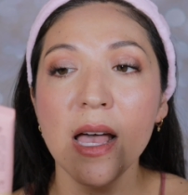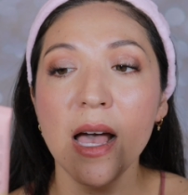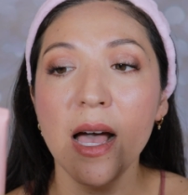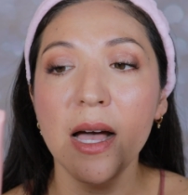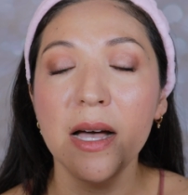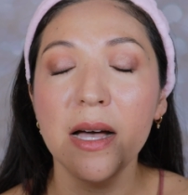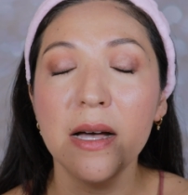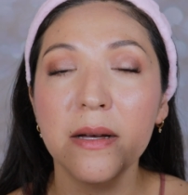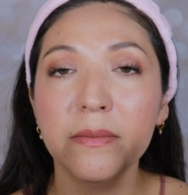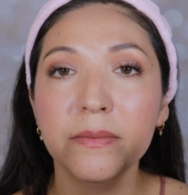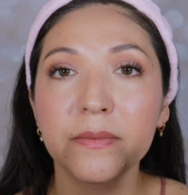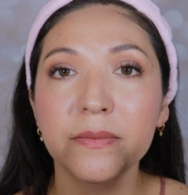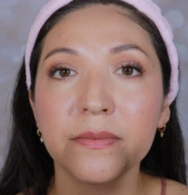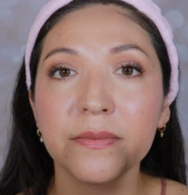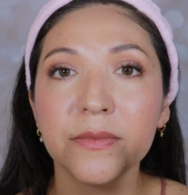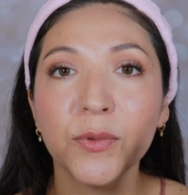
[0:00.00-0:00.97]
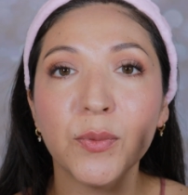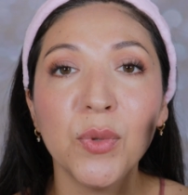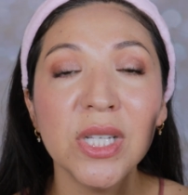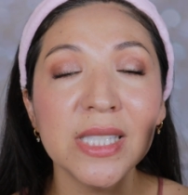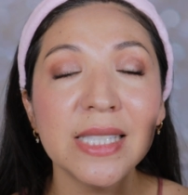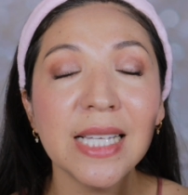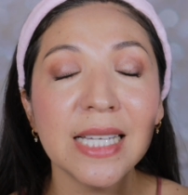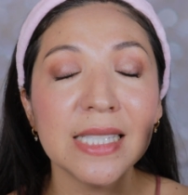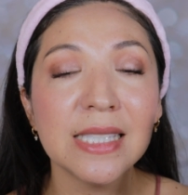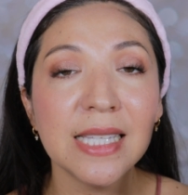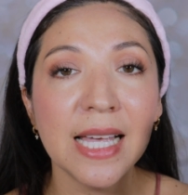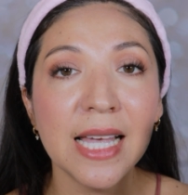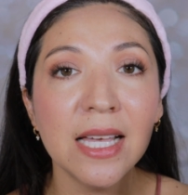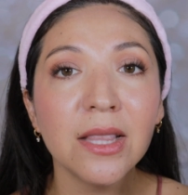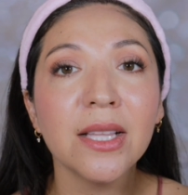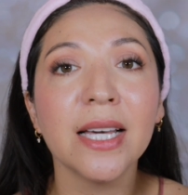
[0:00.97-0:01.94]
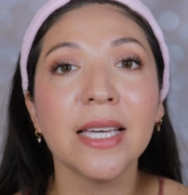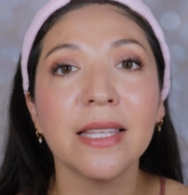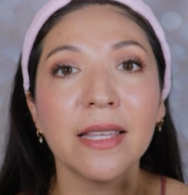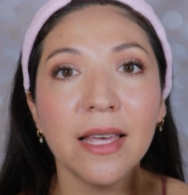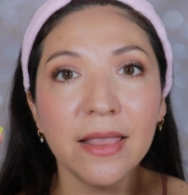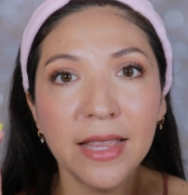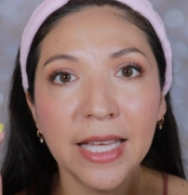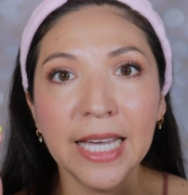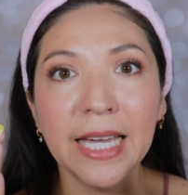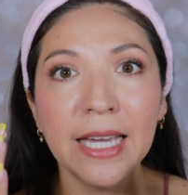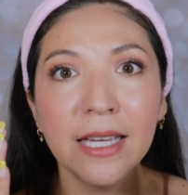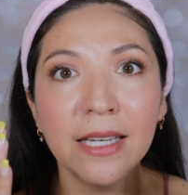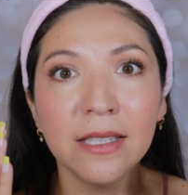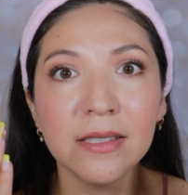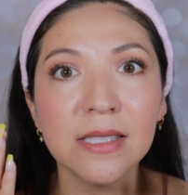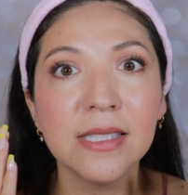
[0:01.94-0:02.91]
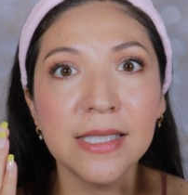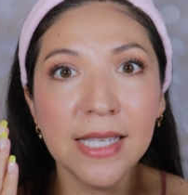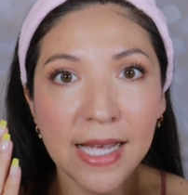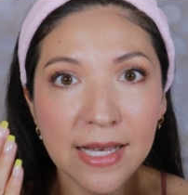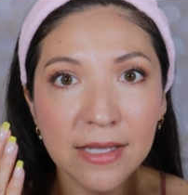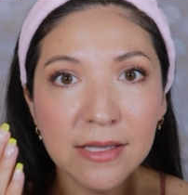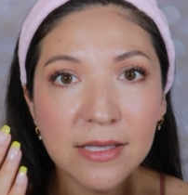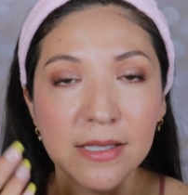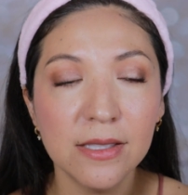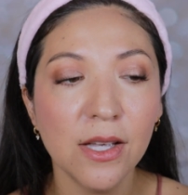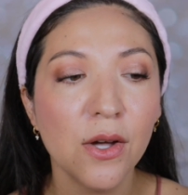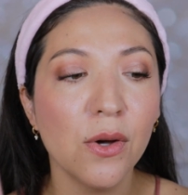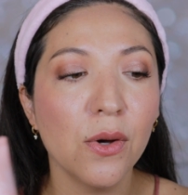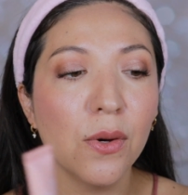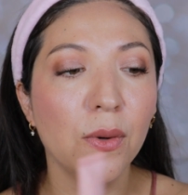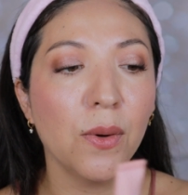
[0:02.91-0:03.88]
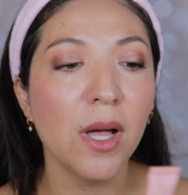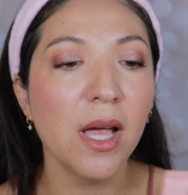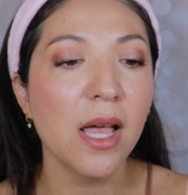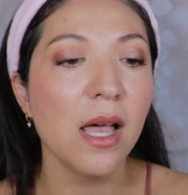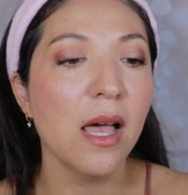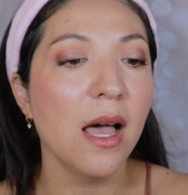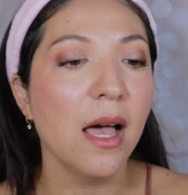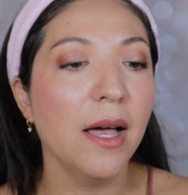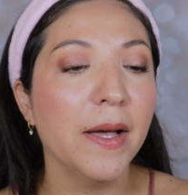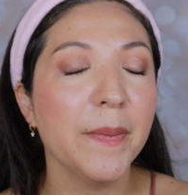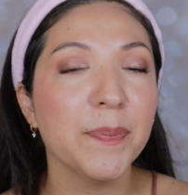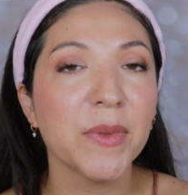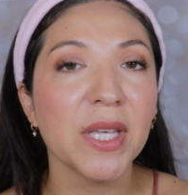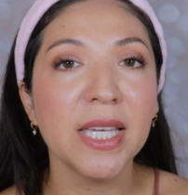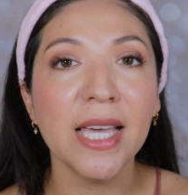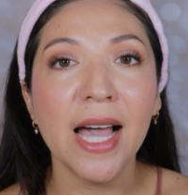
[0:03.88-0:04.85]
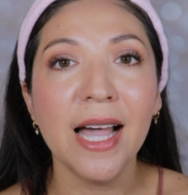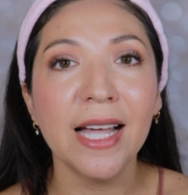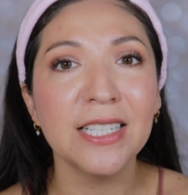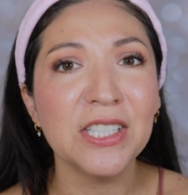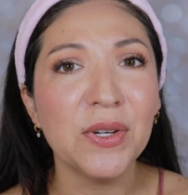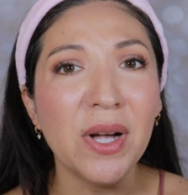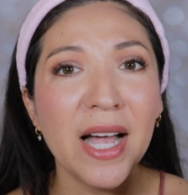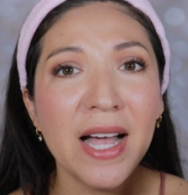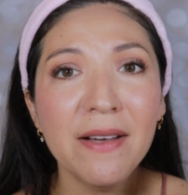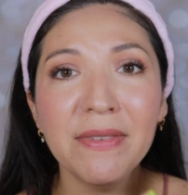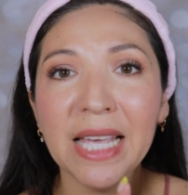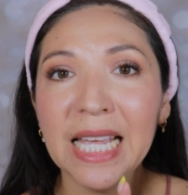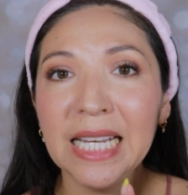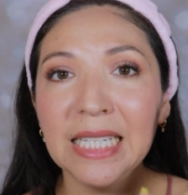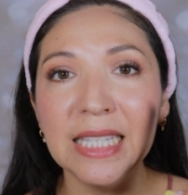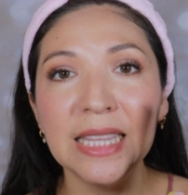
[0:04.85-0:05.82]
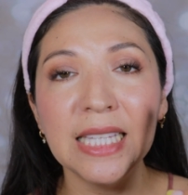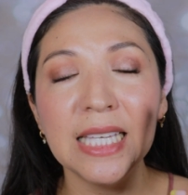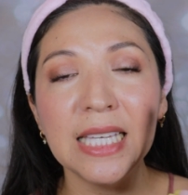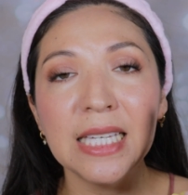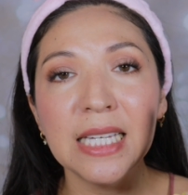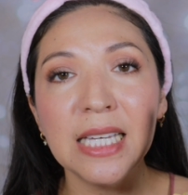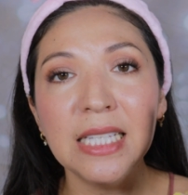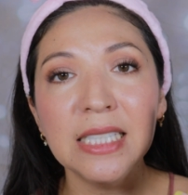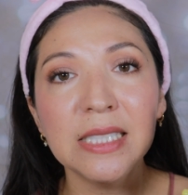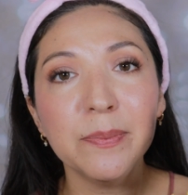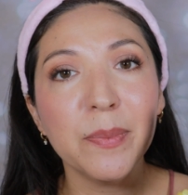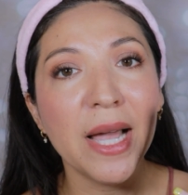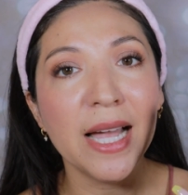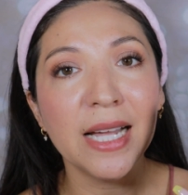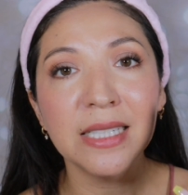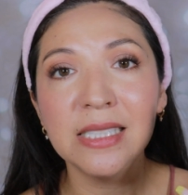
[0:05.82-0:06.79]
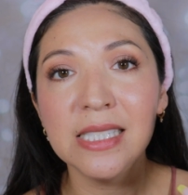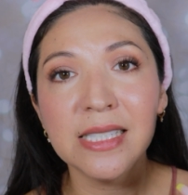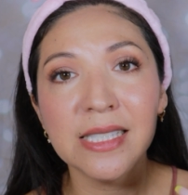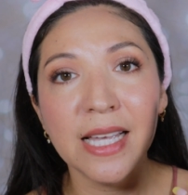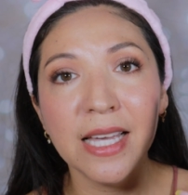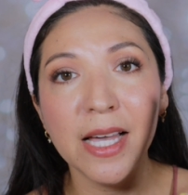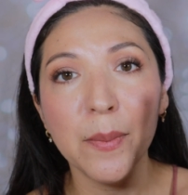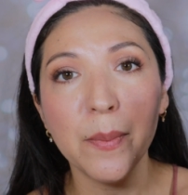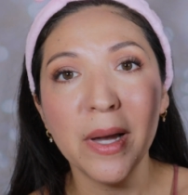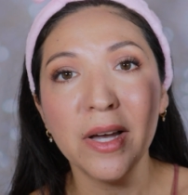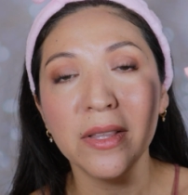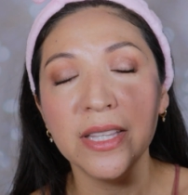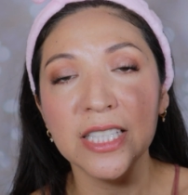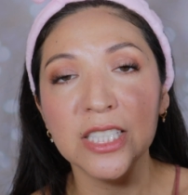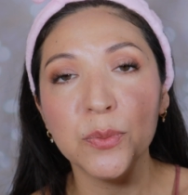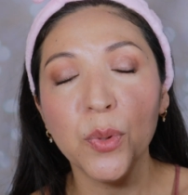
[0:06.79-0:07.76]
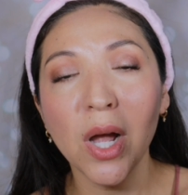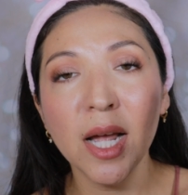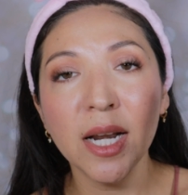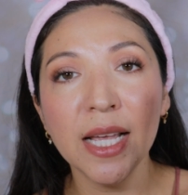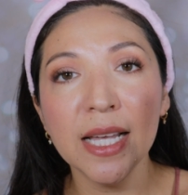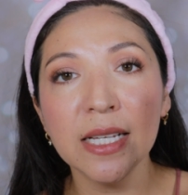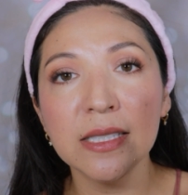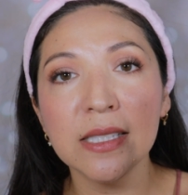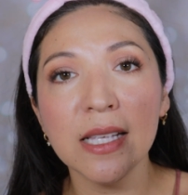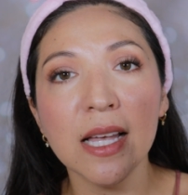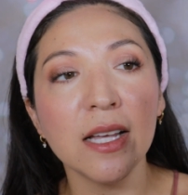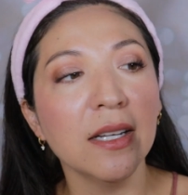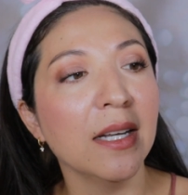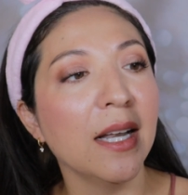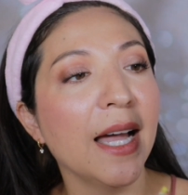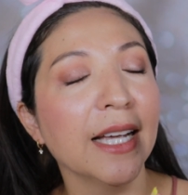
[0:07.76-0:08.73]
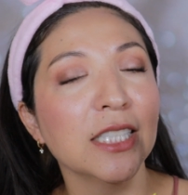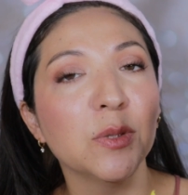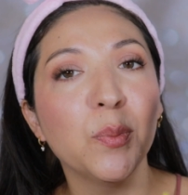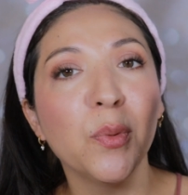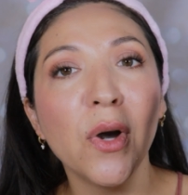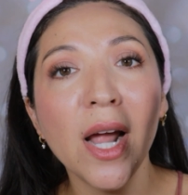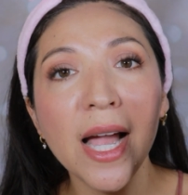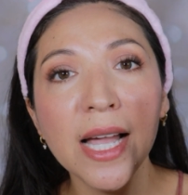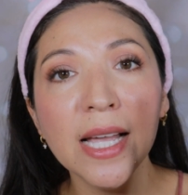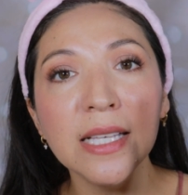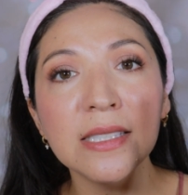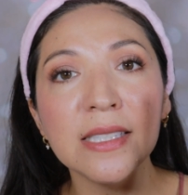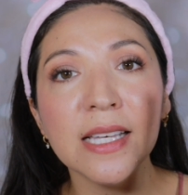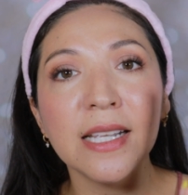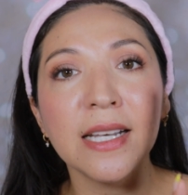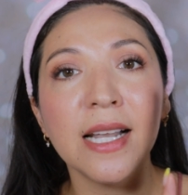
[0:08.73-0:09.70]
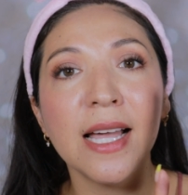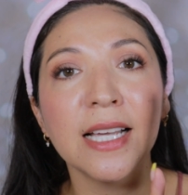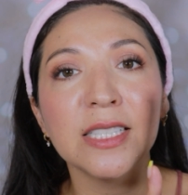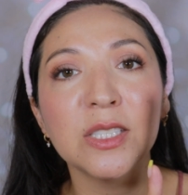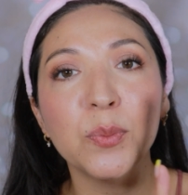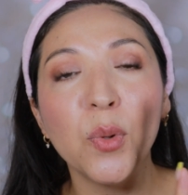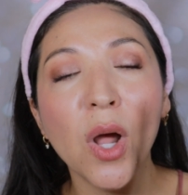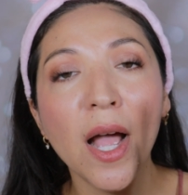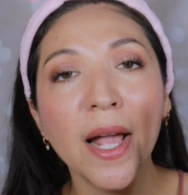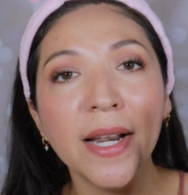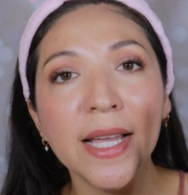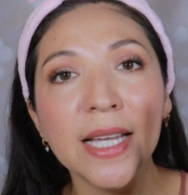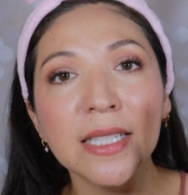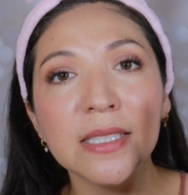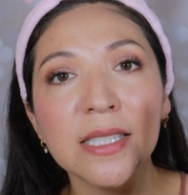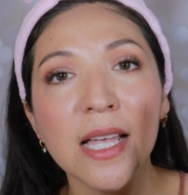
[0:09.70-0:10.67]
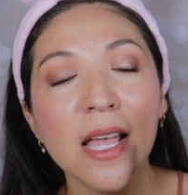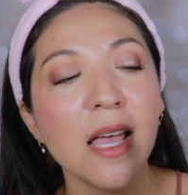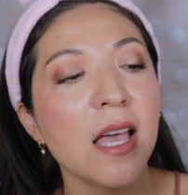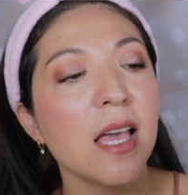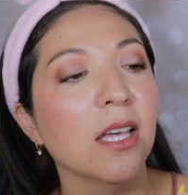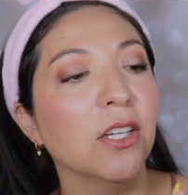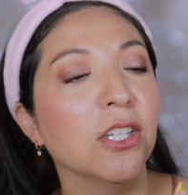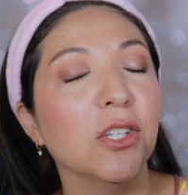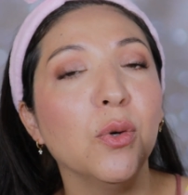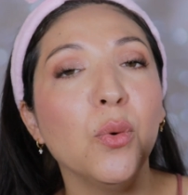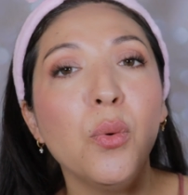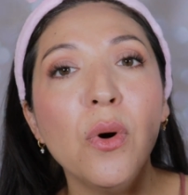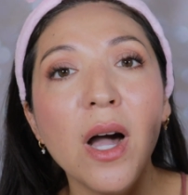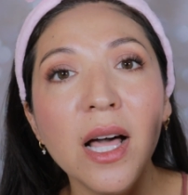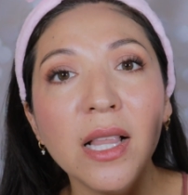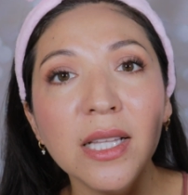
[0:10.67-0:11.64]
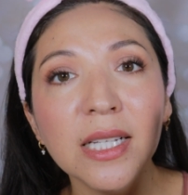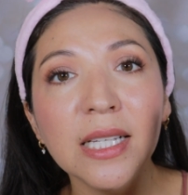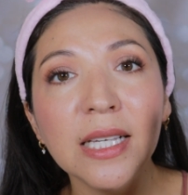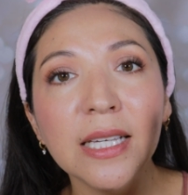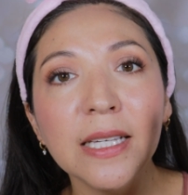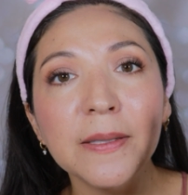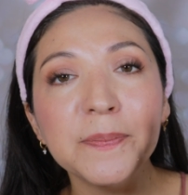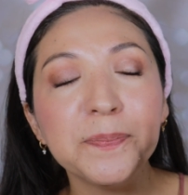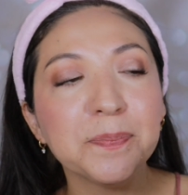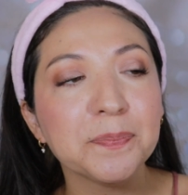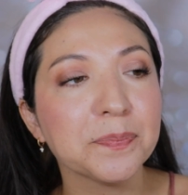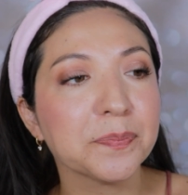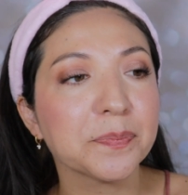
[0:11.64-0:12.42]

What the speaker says: once they set, like they set. So yeah, I don't have anything bad to say about these products. Nice price, nice product, good quality,